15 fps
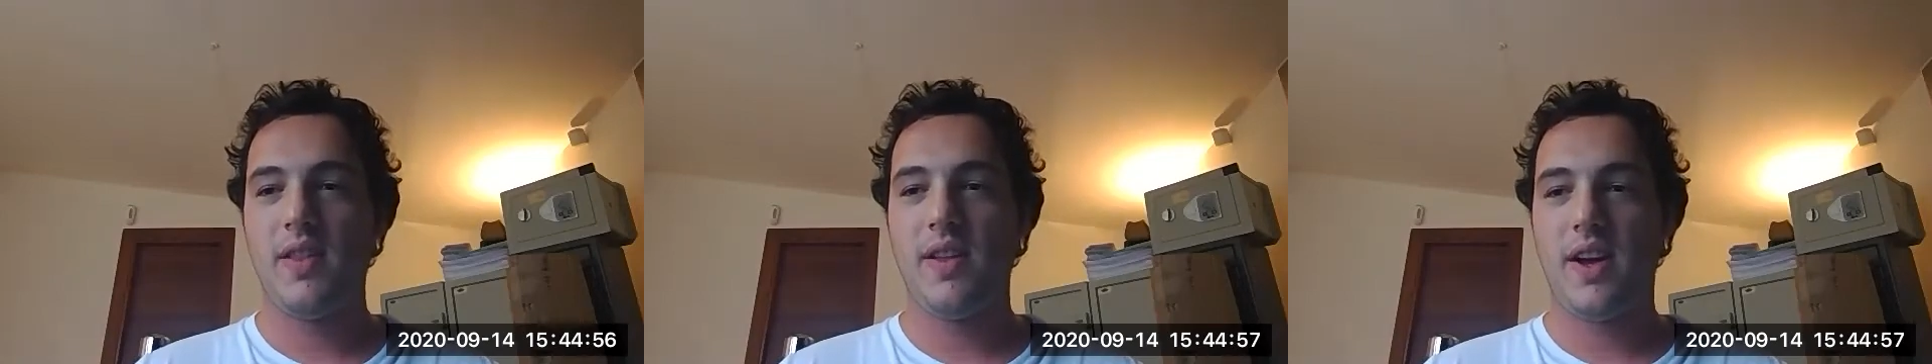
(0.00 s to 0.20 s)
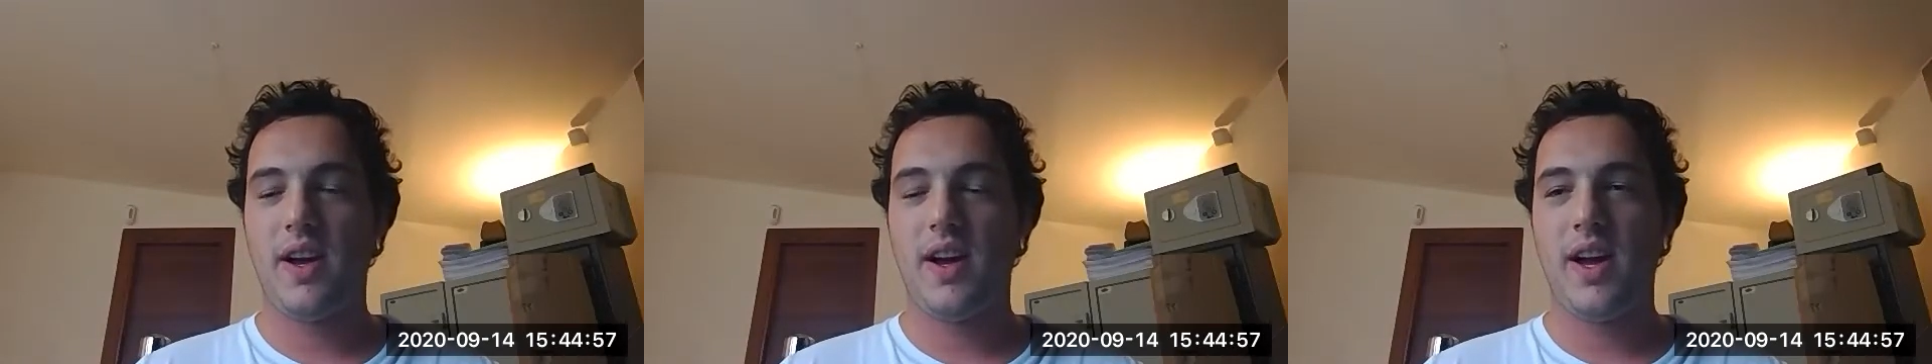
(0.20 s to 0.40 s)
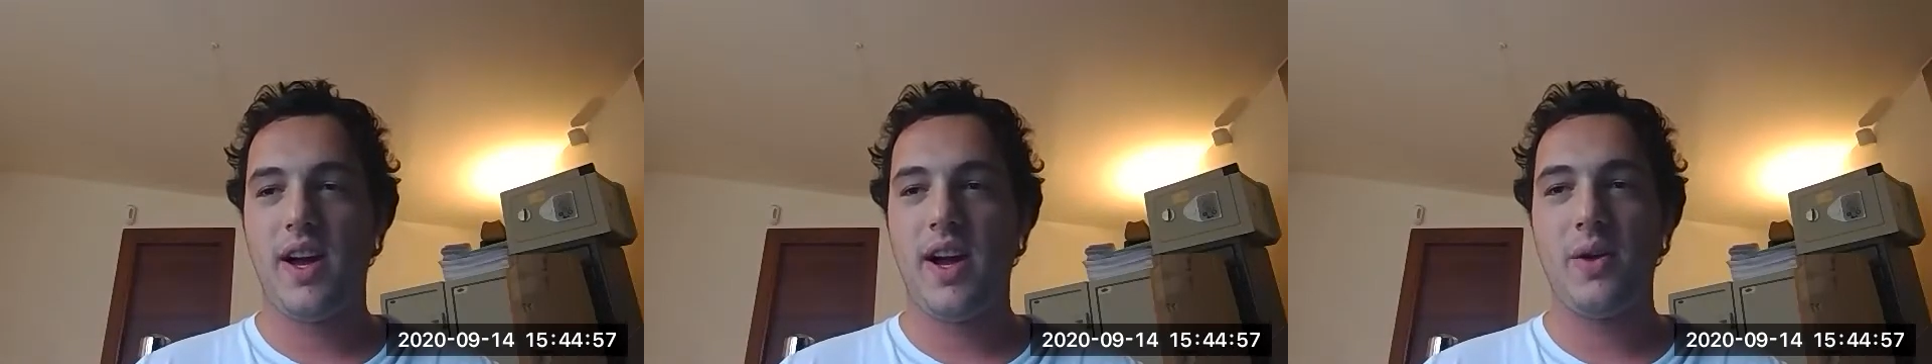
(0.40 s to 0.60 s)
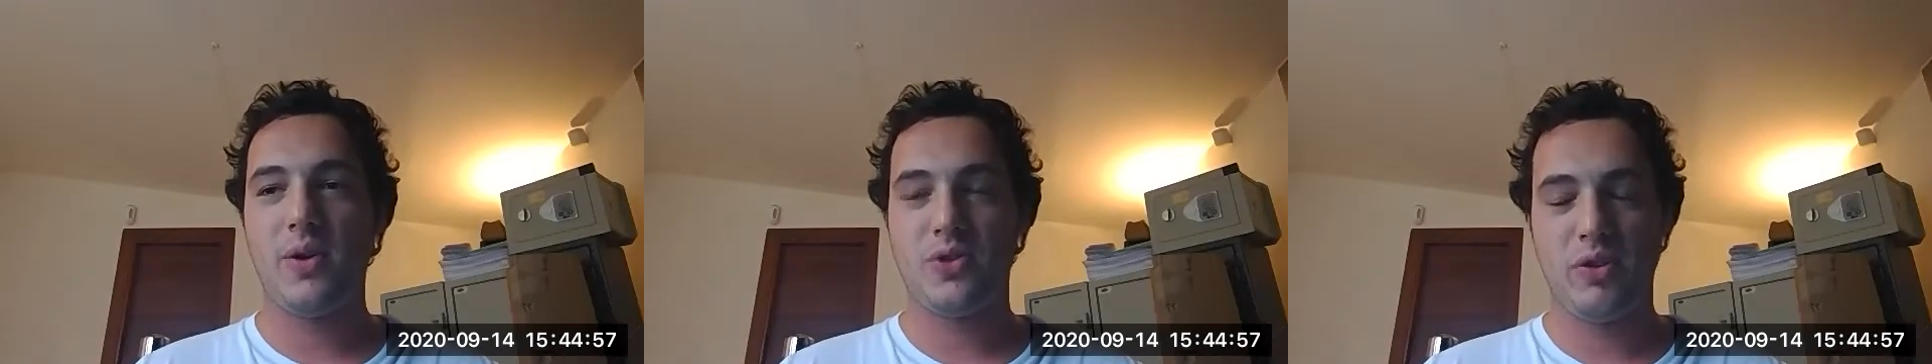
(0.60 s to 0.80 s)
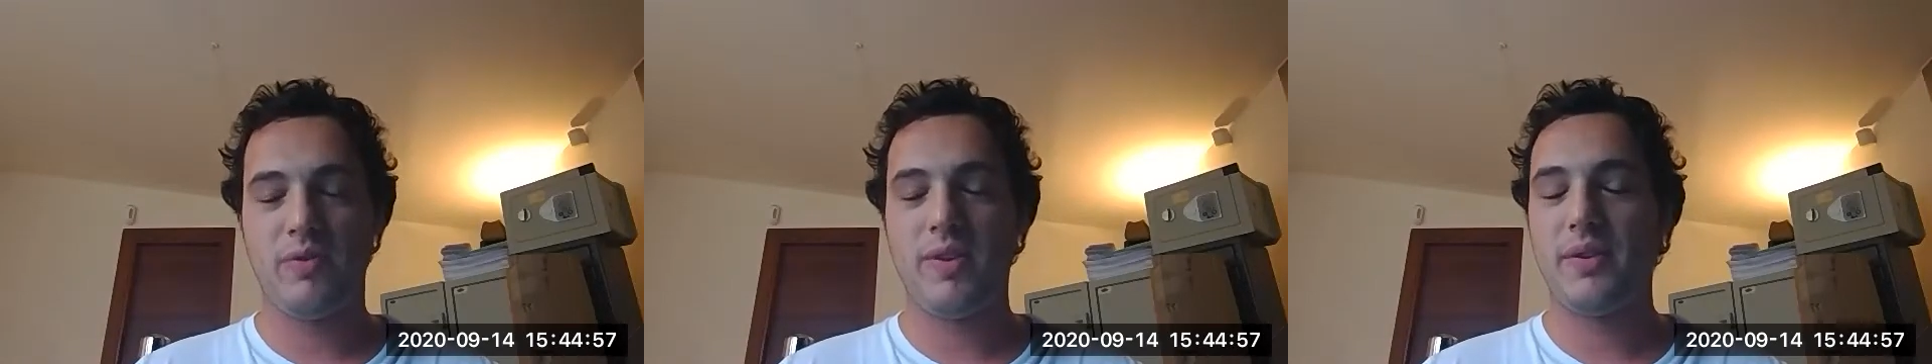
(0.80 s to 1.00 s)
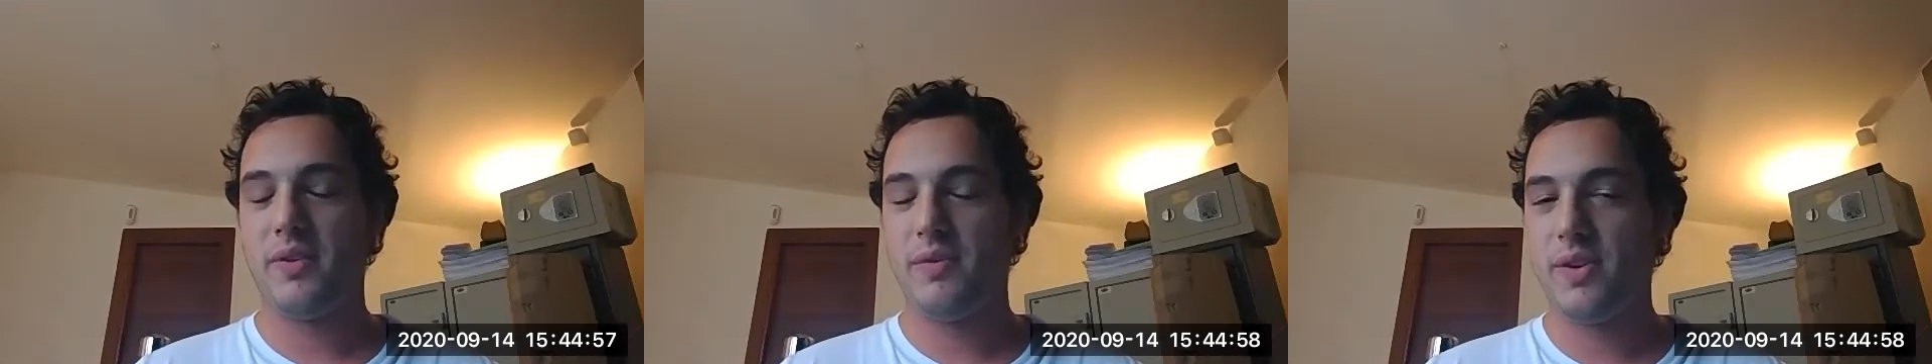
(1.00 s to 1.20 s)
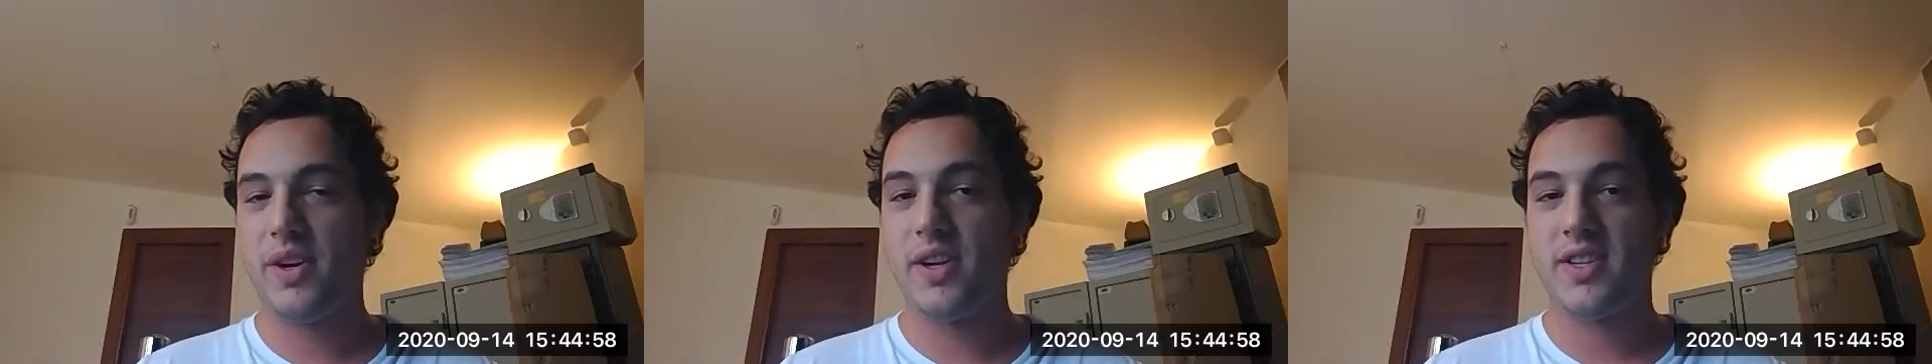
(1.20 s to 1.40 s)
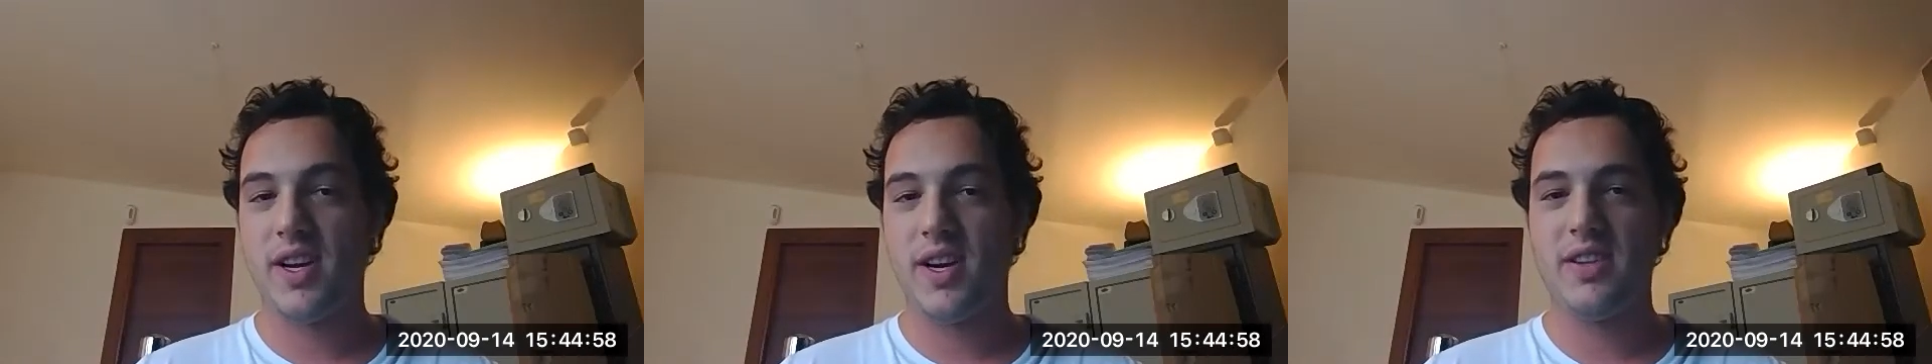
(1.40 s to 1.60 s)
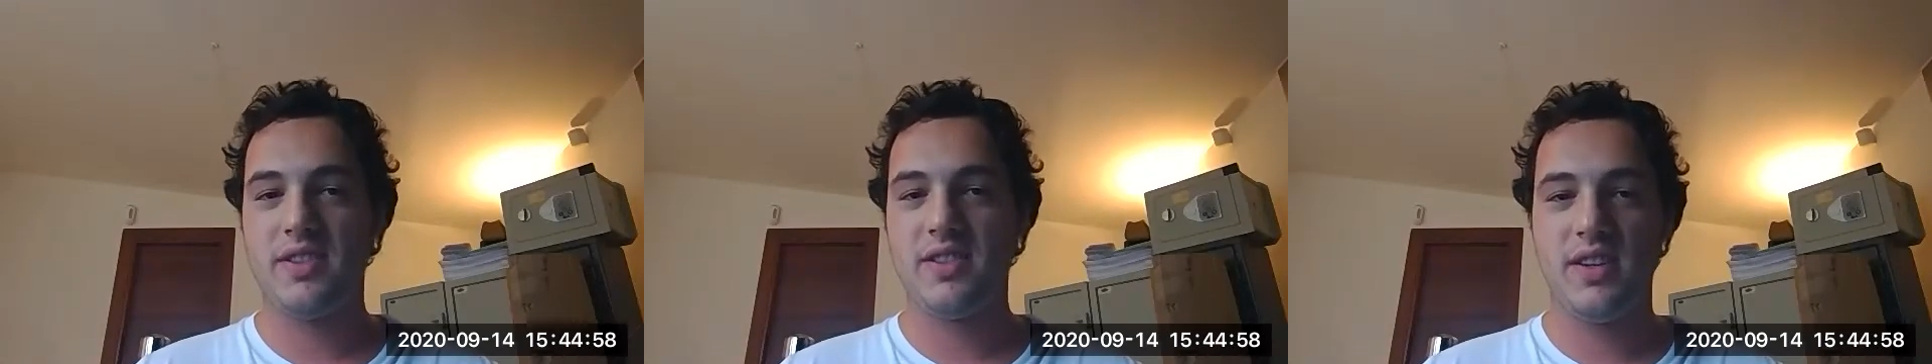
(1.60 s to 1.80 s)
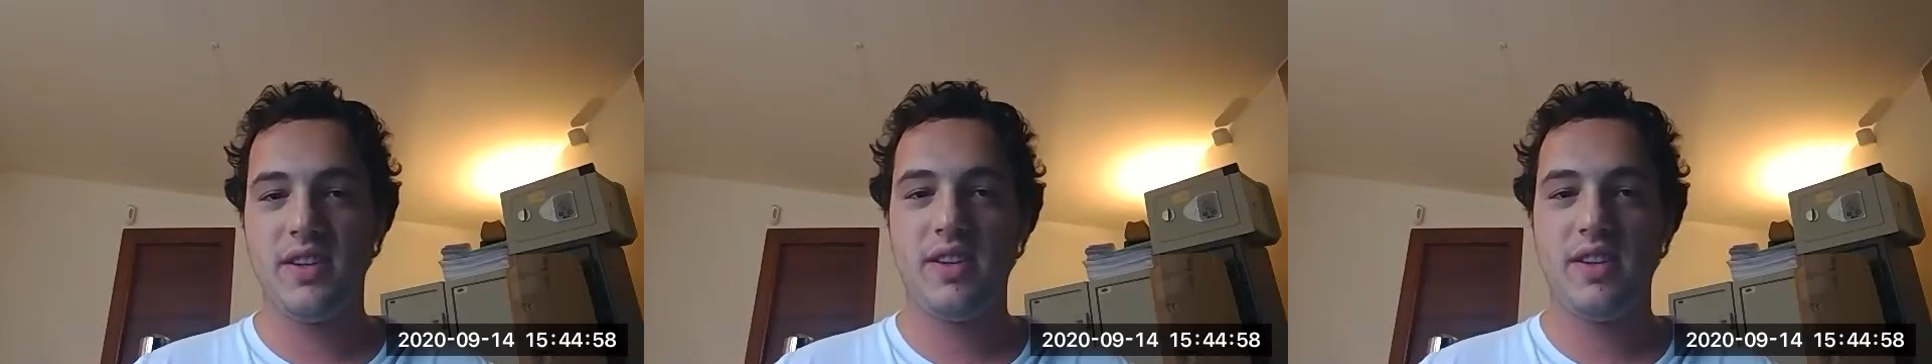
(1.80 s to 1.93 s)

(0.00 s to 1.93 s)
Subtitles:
I also found it very challenging,